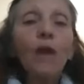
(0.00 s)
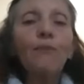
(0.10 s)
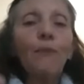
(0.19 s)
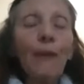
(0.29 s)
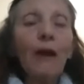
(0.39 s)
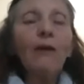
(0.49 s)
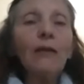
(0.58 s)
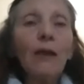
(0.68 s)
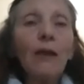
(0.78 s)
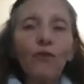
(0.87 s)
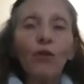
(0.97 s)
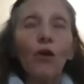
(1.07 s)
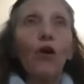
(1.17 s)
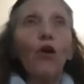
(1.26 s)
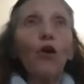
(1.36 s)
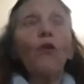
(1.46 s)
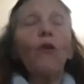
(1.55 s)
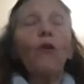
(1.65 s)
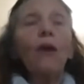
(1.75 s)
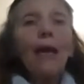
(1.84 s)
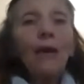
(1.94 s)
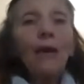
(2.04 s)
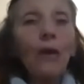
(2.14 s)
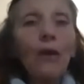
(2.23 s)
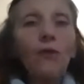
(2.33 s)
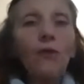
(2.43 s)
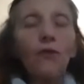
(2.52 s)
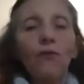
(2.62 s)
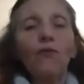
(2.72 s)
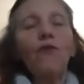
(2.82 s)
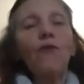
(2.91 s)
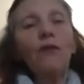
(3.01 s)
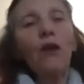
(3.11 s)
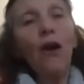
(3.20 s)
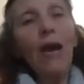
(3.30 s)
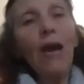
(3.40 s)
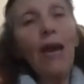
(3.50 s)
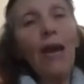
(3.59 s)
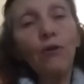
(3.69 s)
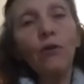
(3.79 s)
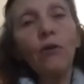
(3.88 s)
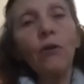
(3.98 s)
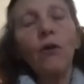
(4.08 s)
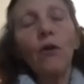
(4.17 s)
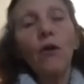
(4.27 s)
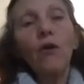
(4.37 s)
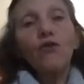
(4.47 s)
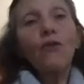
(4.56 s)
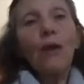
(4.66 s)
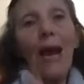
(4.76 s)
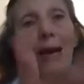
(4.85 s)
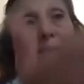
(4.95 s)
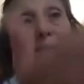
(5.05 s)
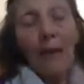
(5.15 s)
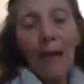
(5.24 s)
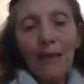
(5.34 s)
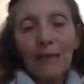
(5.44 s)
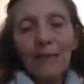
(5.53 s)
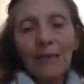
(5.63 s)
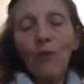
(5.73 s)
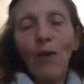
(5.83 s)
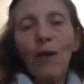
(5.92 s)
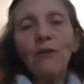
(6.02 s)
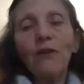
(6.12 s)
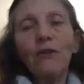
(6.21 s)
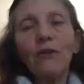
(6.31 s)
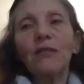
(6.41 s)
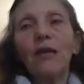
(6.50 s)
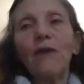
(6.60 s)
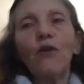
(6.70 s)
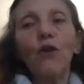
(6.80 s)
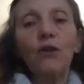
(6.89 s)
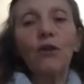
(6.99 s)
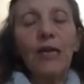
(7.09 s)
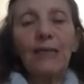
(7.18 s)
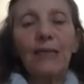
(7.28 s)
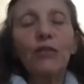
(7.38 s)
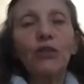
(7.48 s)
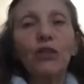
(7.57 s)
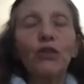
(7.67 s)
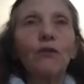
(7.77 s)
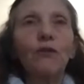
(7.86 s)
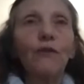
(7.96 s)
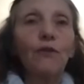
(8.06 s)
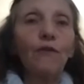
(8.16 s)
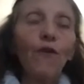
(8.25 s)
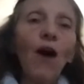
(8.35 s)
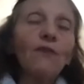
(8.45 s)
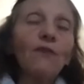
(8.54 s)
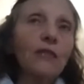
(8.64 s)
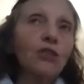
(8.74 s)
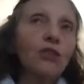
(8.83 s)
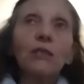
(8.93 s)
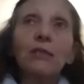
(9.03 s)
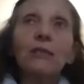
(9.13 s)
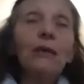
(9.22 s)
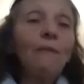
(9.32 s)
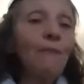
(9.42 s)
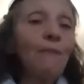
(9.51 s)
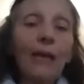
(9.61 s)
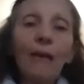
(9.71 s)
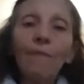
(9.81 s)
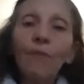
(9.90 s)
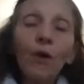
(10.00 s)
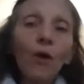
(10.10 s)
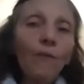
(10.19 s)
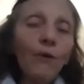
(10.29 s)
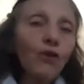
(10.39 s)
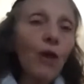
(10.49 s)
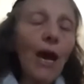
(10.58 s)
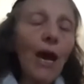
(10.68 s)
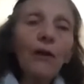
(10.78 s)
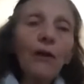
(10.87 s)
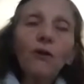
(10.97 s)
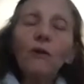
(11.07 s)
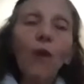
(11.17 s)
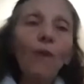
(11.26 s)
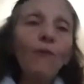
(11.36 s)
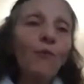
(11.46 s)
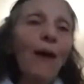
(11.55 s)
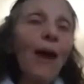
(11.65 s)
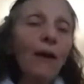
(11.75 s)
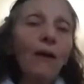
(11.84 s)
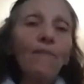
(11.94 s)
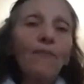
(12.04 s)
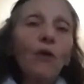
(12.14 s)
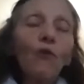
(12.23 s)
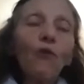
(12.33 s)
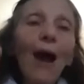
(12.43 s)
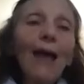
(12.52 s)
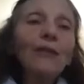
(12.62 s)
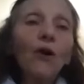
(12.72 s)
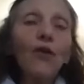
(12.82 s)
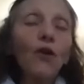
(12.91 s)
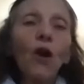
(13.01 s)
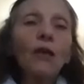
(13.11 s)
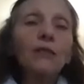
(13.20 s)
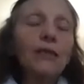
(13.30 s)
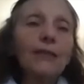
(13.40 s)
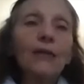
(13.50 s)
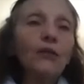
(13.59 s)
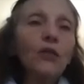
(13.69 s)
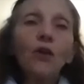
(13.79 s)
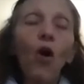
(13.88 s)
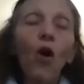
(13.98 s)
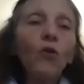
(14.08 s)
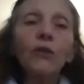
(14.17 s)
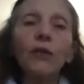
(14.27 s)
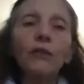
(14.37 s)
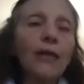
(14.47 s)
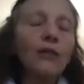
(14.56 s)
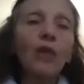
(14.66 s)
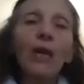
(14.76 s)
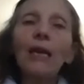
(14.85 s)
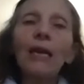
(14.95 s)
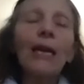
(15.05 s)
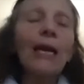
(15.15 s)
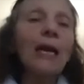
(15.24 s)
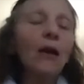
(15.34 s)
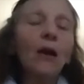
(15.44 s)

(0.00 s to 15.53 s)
preparing them to go inward so that they are able to relax. And as I said, one of the things I've learned, and I teach it to the fathers, is just simply put your hand on the mom's back, right on her coccyx, and just hold it and gently